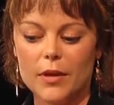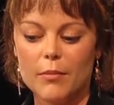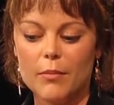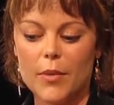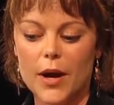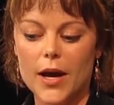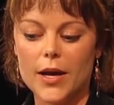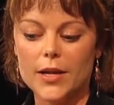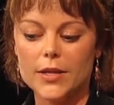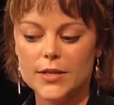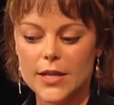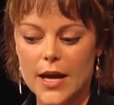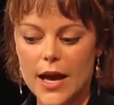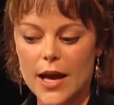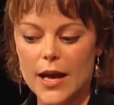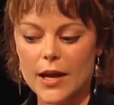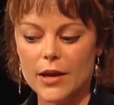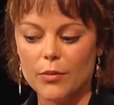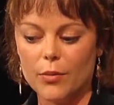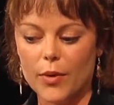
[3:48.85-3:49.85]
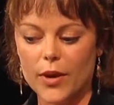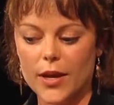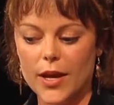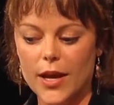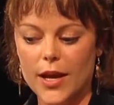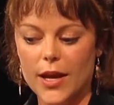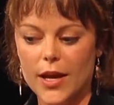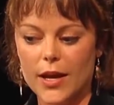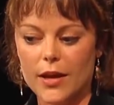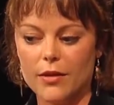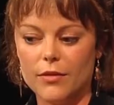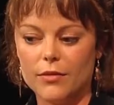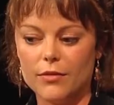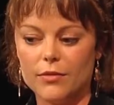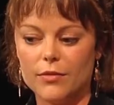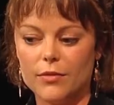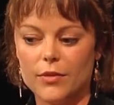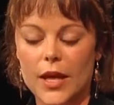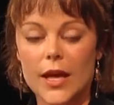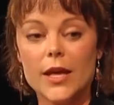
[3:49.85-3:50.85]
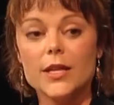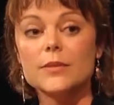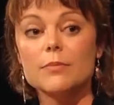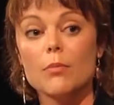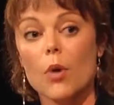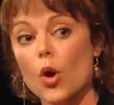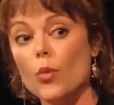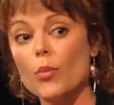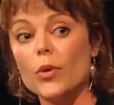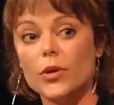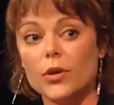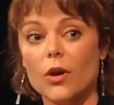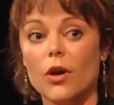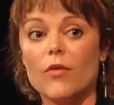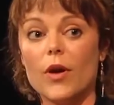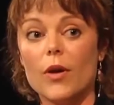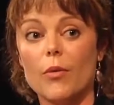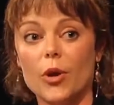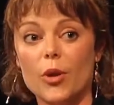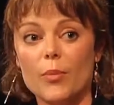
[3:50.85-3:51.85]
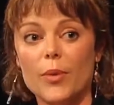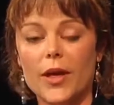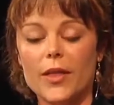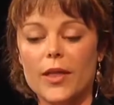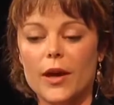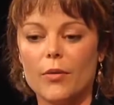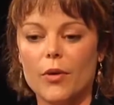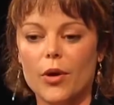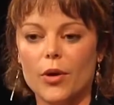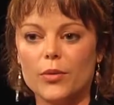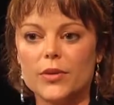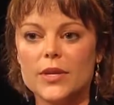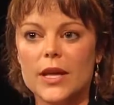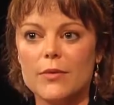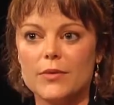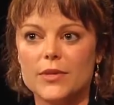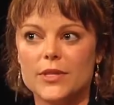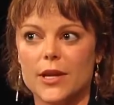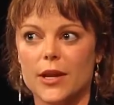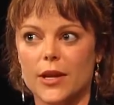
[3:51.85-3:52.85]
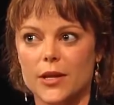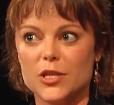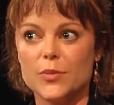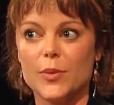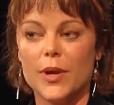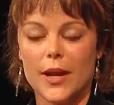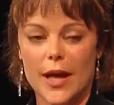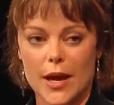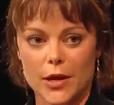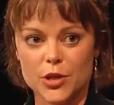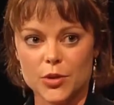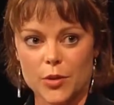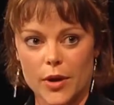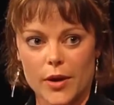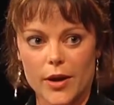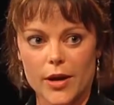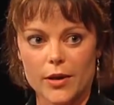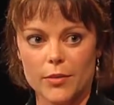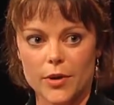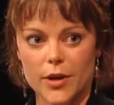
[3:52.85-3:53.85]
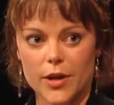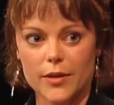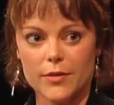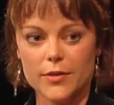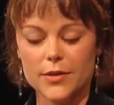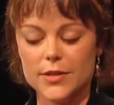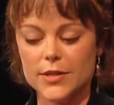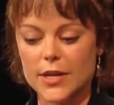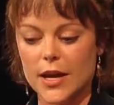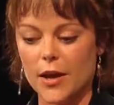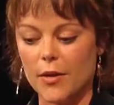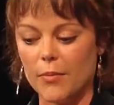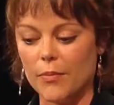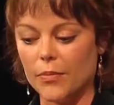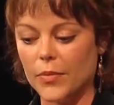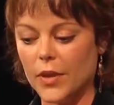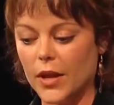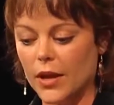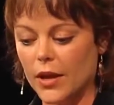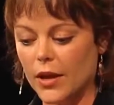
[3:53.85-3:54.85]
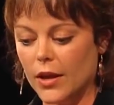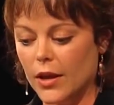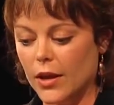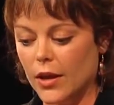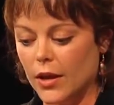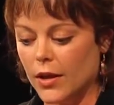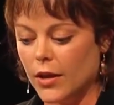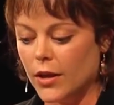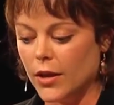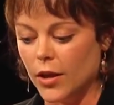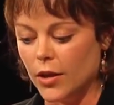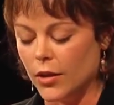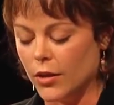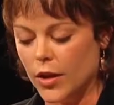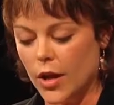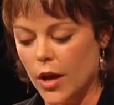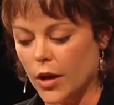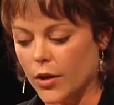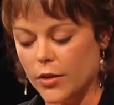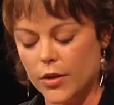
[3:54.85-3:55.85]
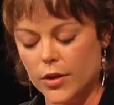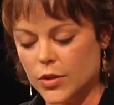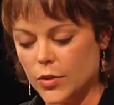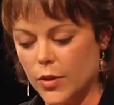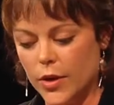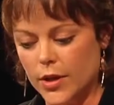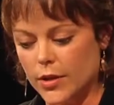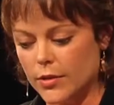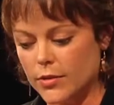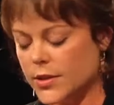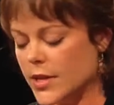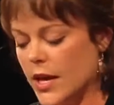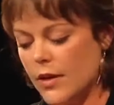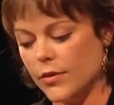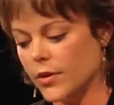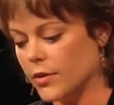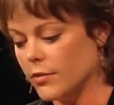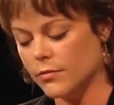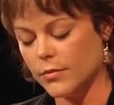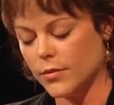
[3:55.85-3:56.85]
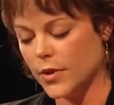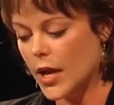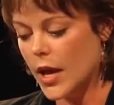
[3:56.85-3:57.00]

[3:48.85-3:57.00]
my dad, when his moment of I want to be in that world, he was studying to be an actuary when he was younger than 27.